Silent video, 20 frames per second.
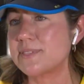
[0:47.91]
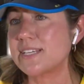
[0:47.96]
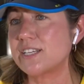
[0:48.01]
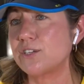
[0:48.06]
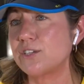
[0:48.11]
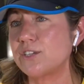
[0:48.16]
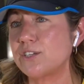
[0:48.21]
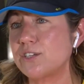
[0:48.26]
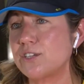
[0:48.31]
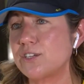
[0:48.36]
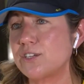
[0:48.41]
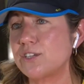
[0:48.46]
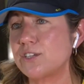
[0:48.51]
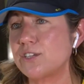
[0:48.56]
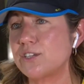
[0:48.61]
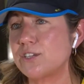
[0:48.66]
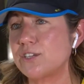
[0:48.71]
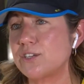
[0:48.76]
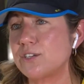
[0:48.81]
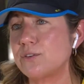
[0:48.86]
that you build
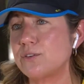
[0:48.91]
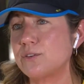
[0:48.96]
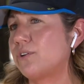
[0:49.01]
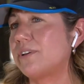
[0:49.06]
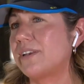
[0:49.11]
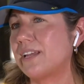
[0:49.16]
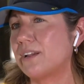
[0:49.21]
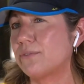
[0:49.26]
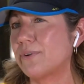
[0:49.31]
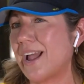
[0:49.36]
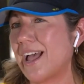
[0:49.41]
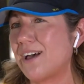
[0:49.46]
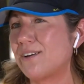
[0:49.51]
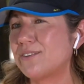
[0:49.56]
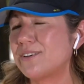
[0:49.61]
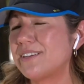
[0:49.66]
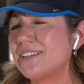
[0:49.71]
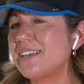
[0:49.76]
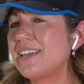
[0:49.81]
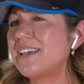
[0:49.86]
and the community
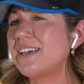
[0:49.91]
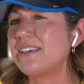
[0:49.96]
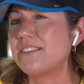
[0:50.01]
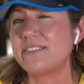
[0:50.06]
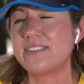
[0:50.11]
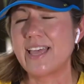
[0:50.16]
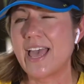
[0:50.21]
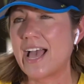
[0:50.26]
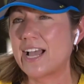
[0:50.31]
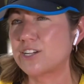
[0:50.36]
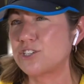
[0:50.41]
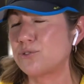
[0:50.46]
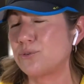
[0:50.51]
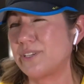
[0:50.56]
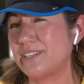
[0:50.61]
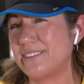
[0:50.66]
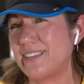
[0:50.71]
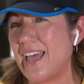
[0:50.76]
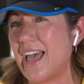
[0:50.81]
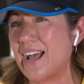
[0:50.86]
around the
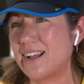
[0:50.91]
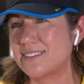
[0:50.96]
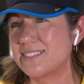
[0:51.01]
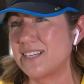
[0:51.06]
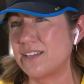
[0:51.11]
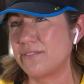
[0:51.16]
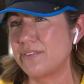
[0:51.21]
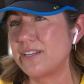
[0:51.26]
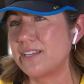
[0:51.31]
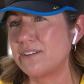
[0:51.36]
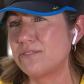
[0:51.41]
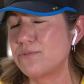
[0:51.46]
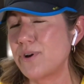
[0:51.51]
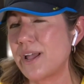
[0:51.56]
actual the activity of